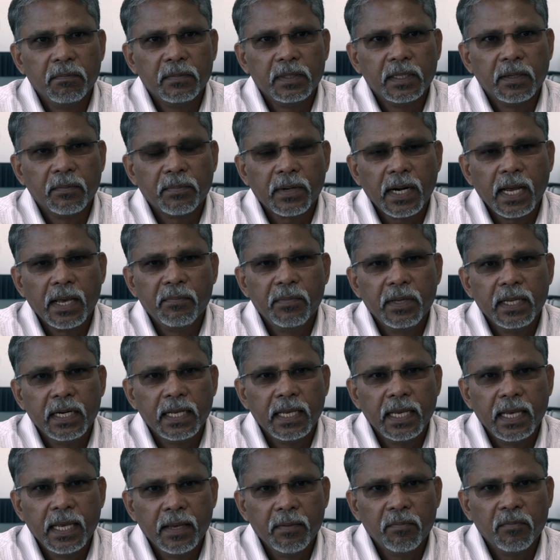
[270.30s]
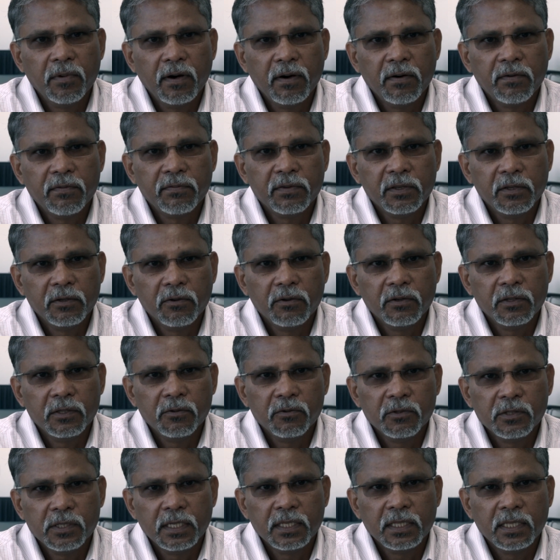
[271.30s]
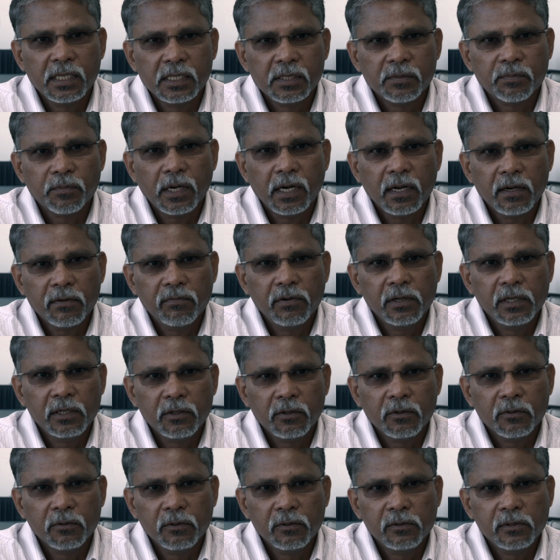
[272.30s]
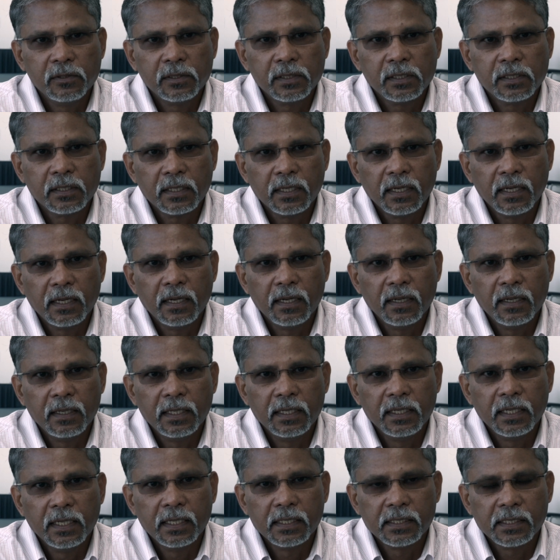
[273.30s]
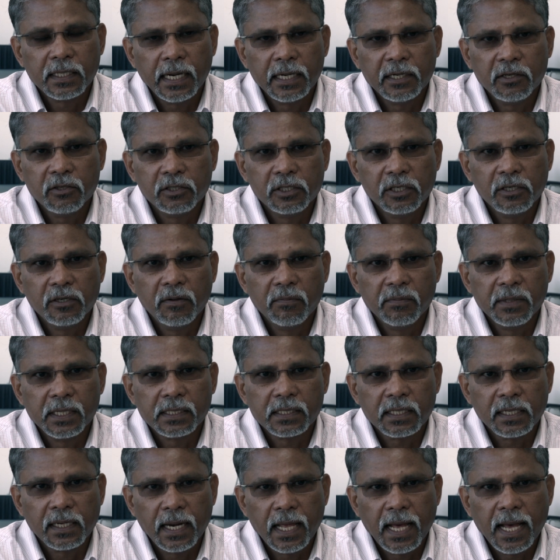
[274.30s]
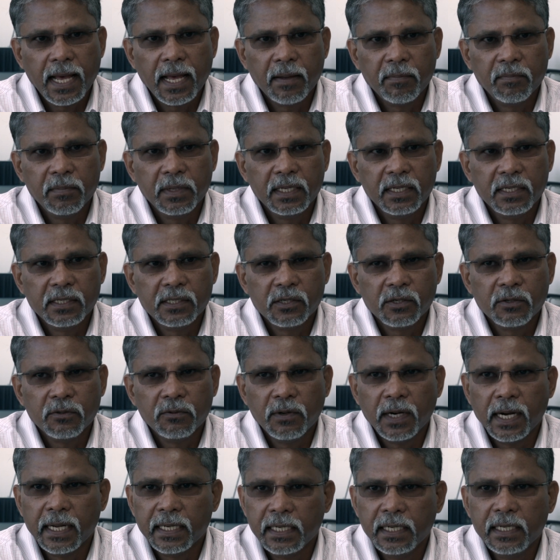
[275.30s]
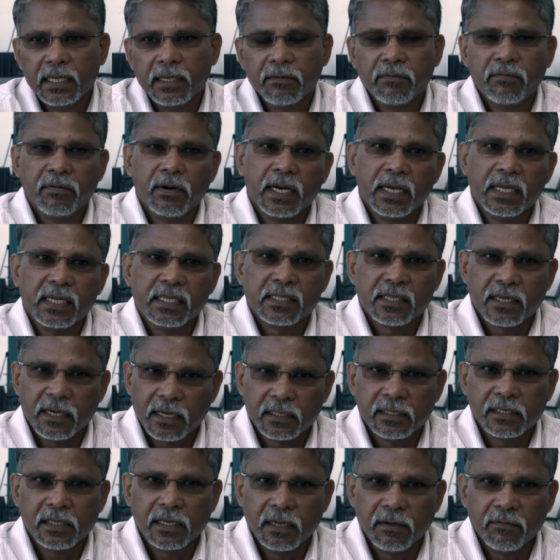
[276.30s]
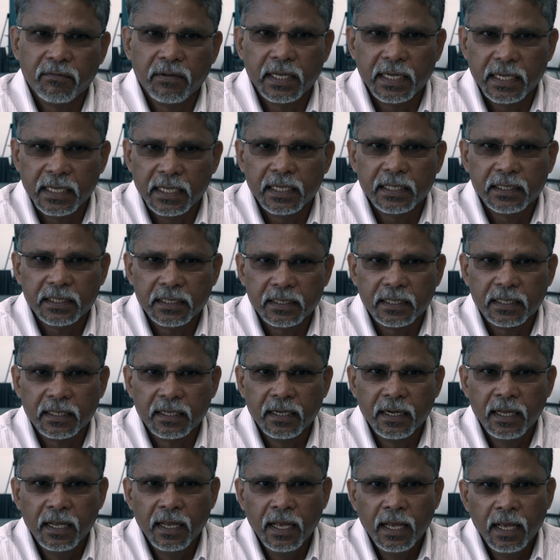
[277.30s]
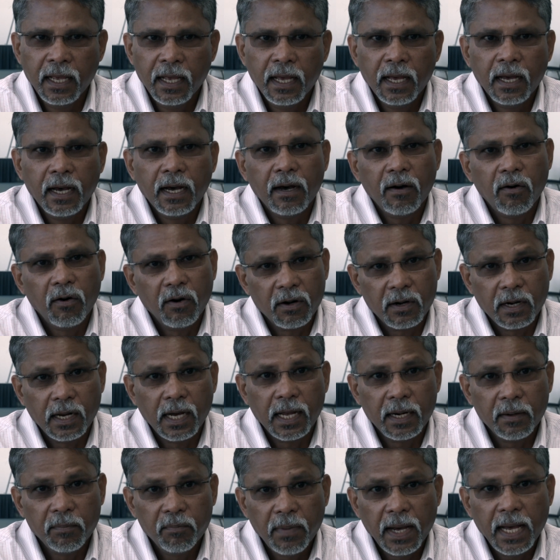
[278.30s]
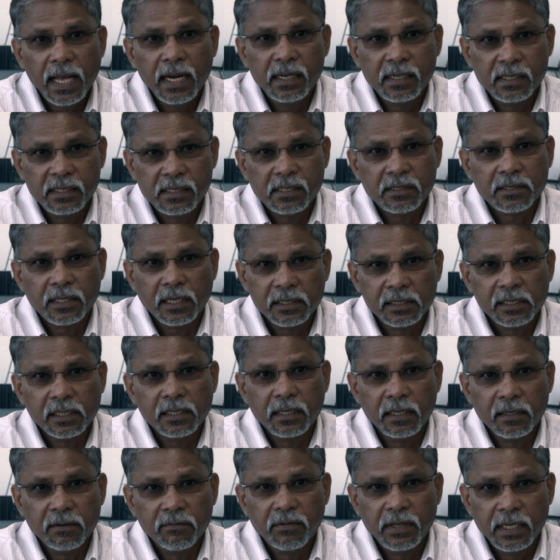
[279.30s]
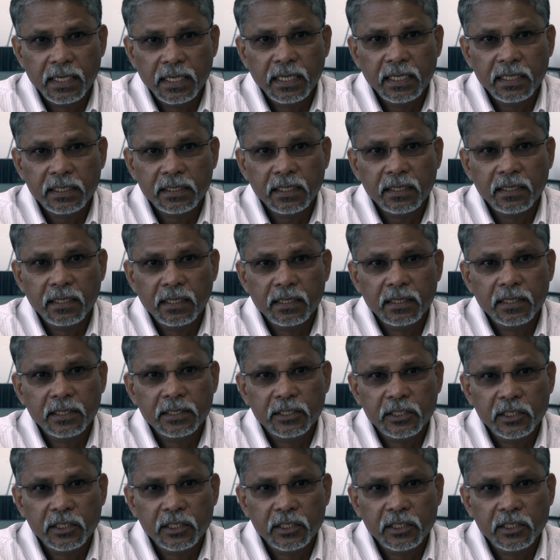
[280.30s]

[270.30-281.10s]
The primary aim of, using these powerful tools in a cytogenomics lab is to identify structural variation or unbalanced structural variation in the